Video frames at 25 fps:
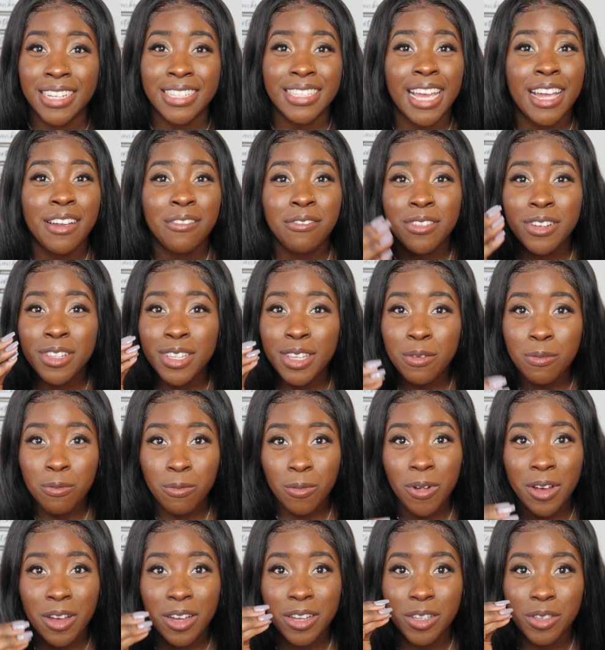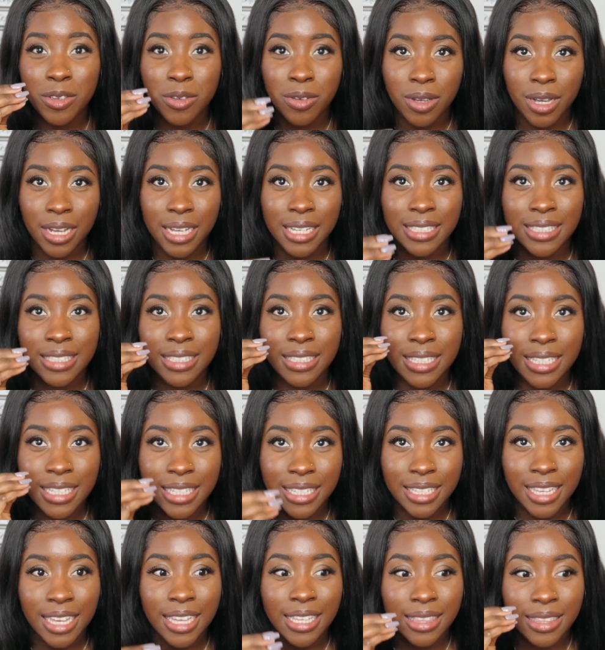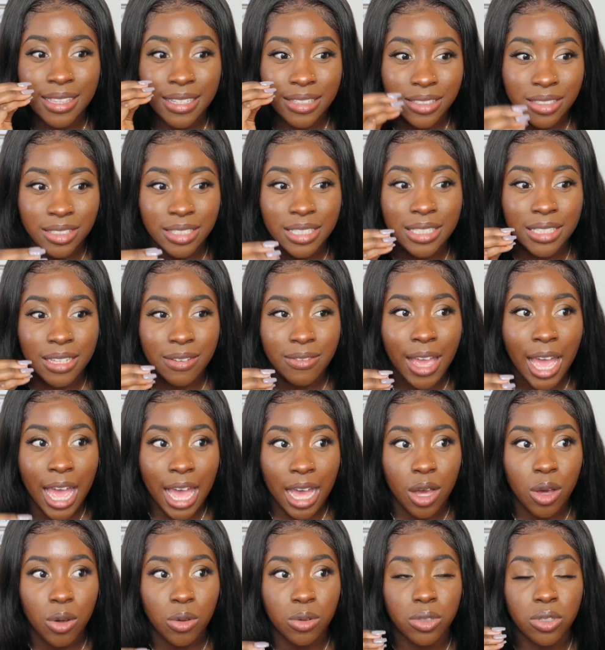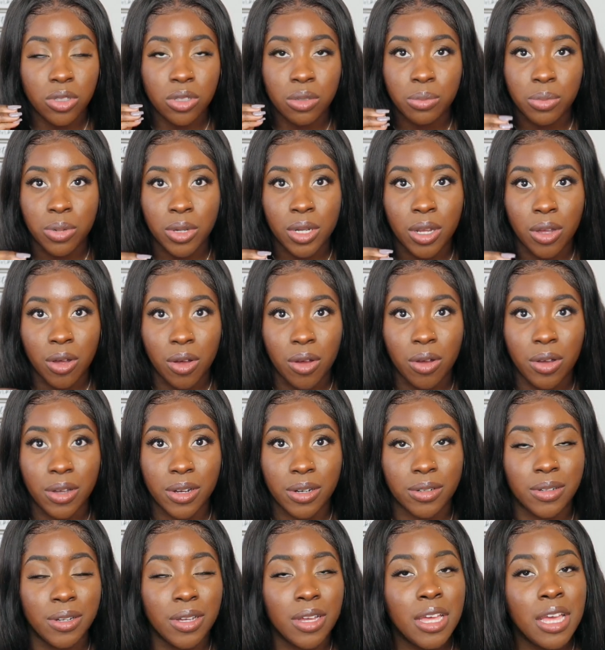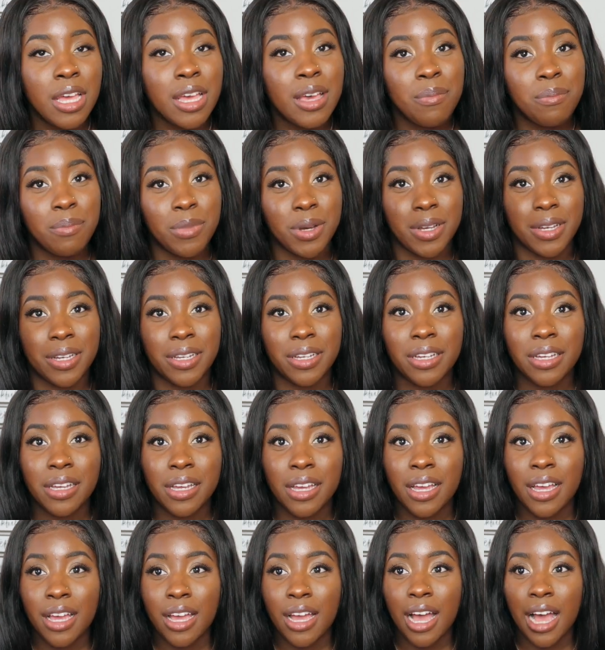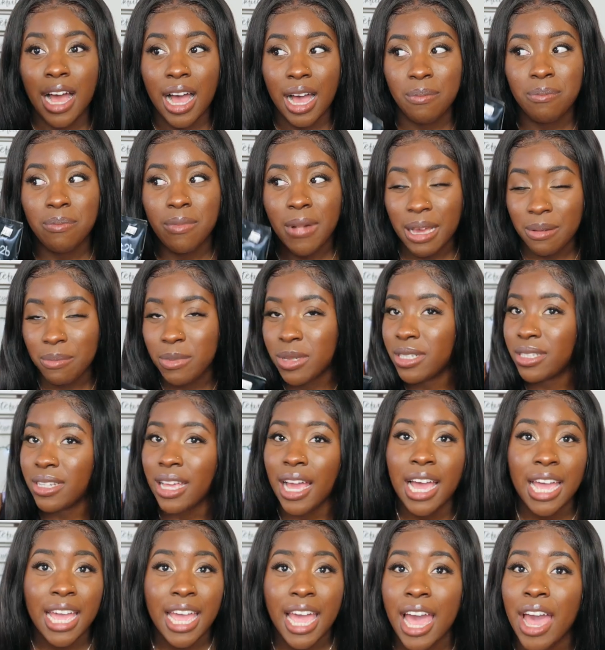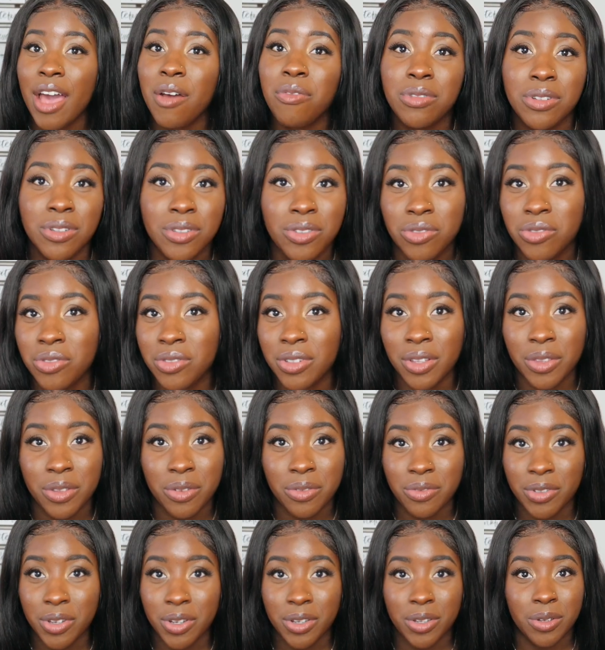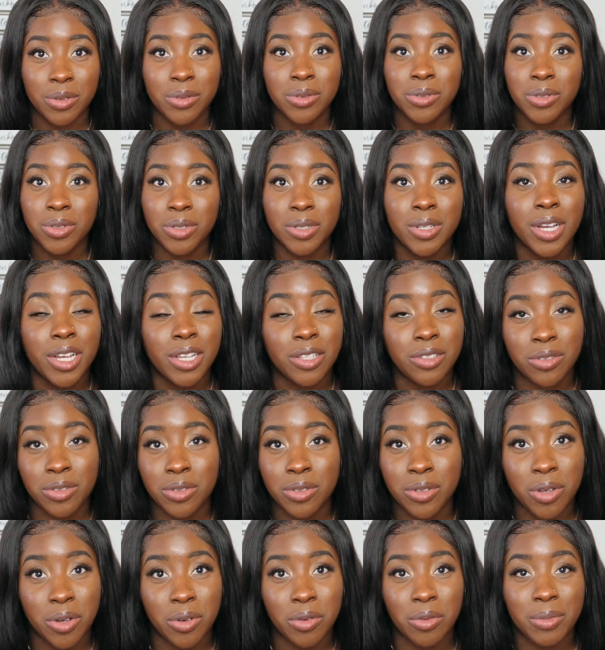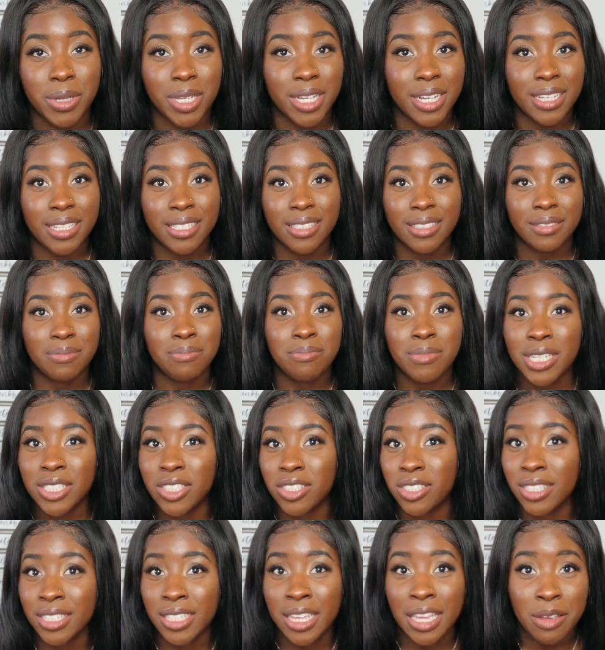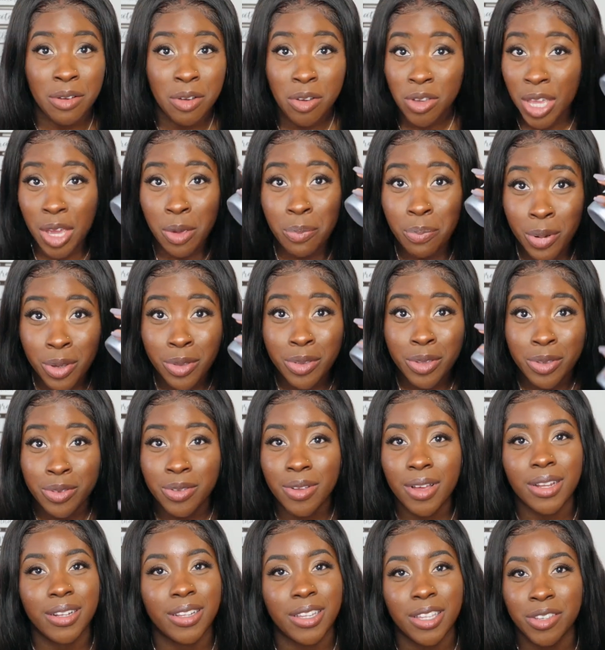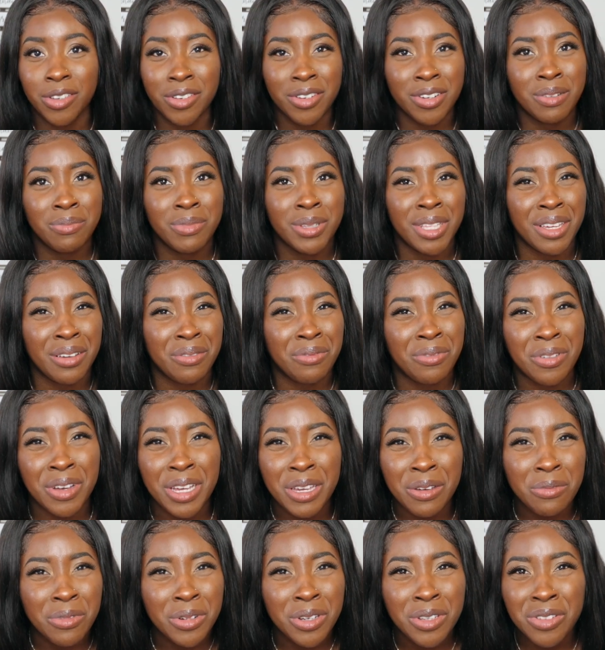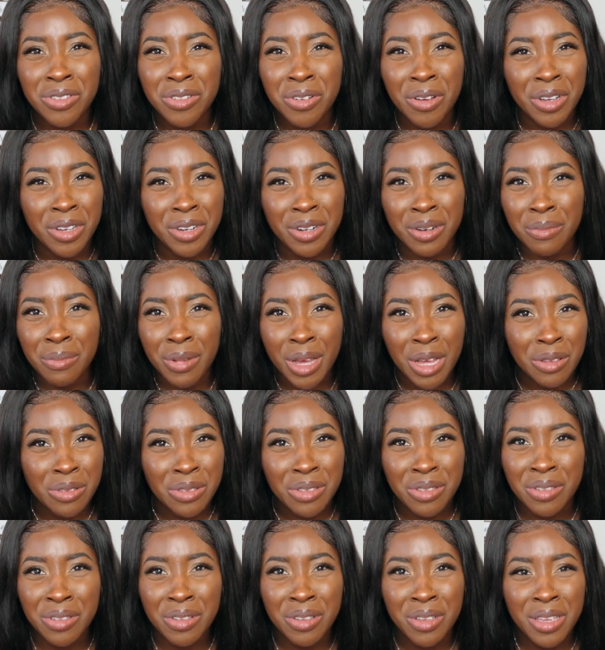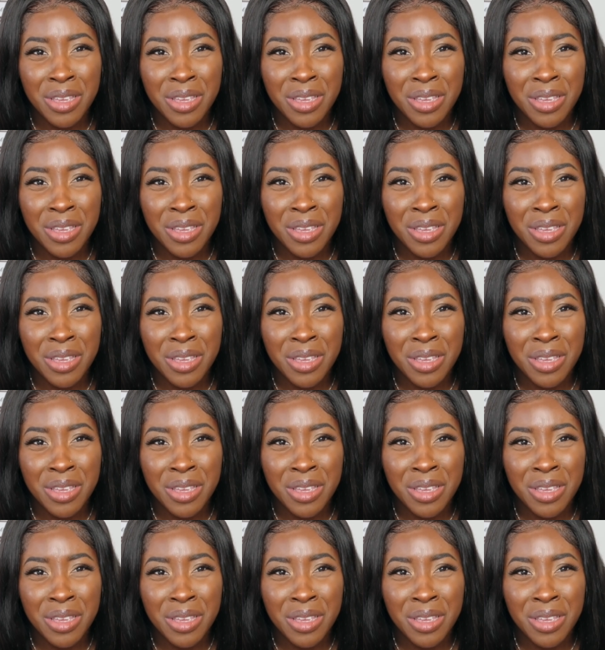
because I really want you guys to get the gist of how to put it on, but I have to do another video so you guys know, because me just saying, yeah, put this on, like, you're gonna be like, what are you talking about?